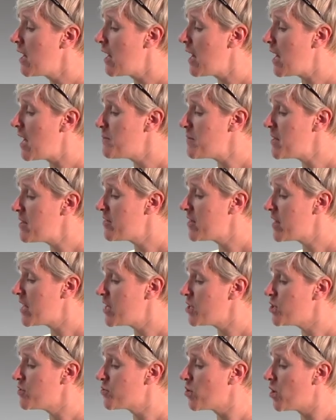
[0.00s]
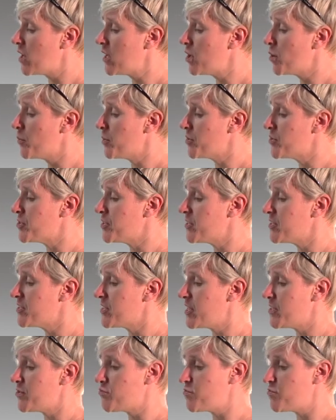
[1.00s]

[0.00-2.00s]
Um, in there, you've got a little button that says